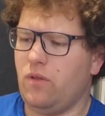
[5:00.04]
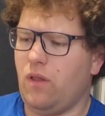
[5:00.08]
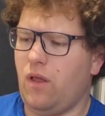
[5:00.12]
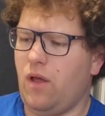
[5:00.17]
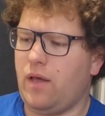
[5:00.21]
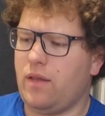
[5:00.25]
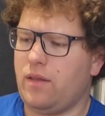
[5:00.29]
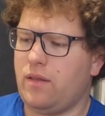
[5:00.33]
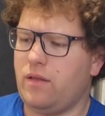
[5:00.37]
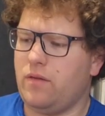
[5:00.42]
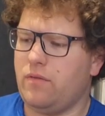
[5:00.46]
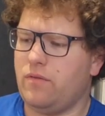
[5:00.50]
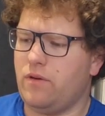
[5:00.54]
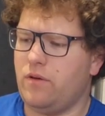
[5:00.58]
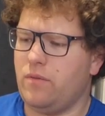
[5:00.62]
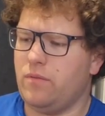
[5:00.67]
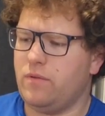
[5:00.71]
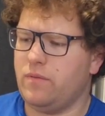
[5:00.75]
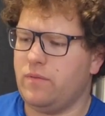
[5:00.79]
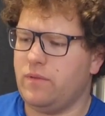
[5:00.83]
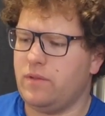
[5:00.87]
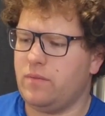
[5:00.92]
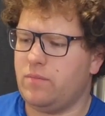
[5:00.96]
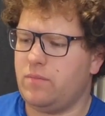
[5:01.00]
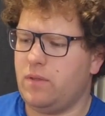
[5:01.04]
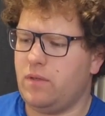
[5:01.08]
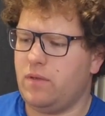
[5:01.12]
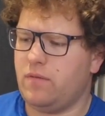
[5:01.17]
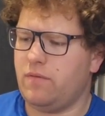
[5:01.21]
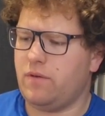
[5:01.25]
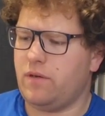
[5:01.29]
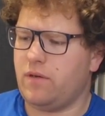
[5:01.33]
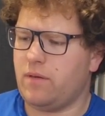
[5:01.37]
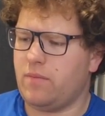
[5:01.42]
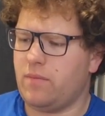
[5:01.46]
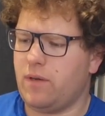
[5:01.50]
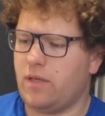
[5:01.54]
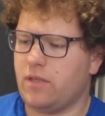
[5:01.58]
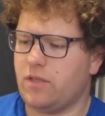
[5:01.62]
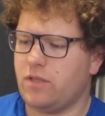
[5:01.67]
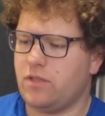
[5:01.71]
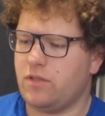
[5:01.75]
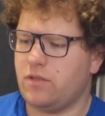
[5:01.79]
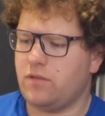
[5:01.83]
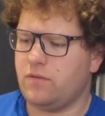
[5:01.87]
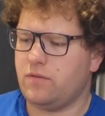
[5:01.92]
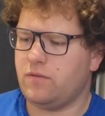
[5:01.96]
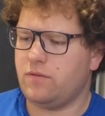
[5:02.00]
like the aroma of this beer very
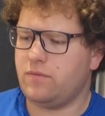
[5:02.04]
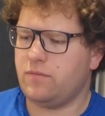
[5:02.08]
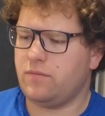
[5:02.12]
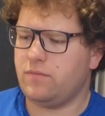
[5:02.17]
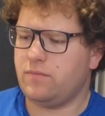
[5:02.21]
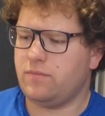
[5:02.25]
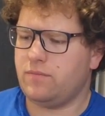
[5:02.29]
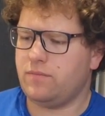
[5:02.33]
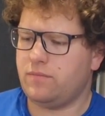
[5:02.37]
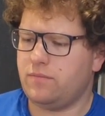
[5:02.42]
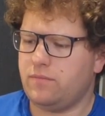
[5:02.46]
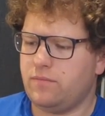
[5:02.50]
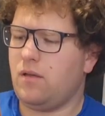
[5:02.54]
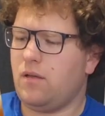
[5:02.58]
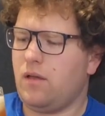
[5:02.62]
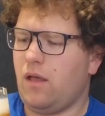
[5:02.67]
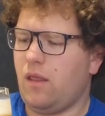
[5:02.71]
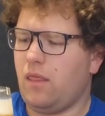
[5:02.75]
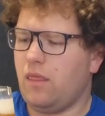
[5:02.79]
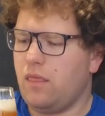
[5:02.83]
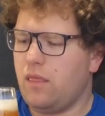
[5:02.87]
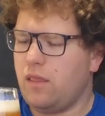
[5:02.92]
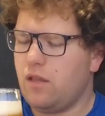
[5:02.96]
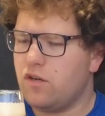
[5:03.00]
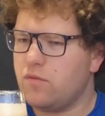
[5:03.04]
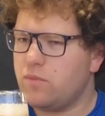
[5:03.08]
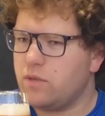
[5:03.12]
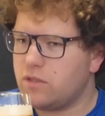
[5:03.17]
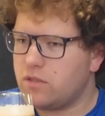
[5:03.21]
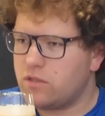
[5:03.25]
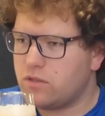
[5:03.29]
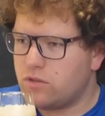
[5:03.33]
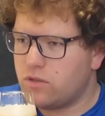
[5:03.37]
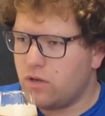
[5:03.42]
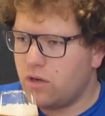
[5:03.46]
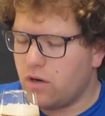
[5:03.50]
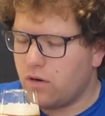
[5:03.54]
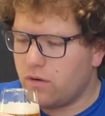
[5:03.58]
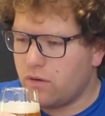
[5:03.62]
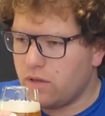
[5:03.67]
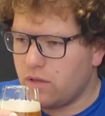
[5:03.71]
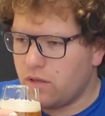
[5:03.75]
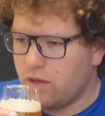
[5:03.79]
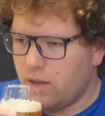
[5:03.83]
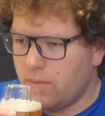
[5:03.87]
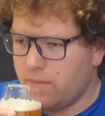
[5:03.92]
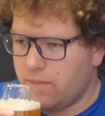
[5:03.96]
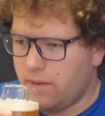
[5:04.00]
much. A little bit stronger in
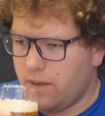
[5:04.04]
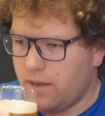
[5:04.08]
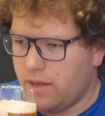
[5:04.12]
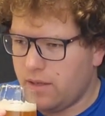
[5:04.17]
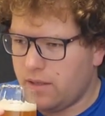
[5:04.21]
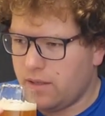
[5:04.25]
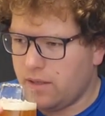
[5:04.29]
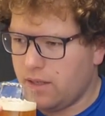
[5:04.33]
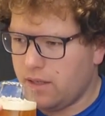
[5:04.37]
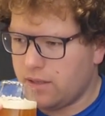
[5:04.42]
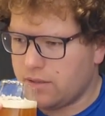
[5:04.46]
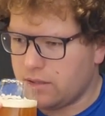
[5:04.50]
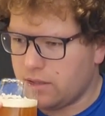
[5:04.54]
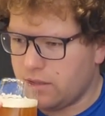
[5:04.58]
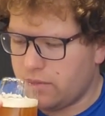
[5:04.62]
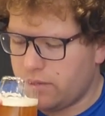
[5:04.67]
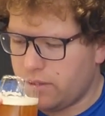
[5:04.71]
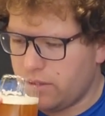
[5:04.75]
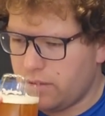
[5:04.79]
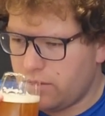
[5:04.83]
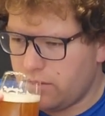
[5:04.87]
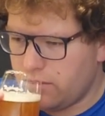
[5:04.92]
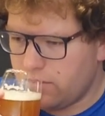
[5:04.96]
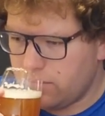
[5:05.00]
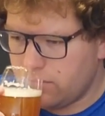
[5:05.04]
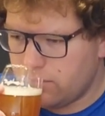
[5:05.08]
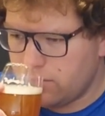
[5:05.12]
the IPA glass, I reckon.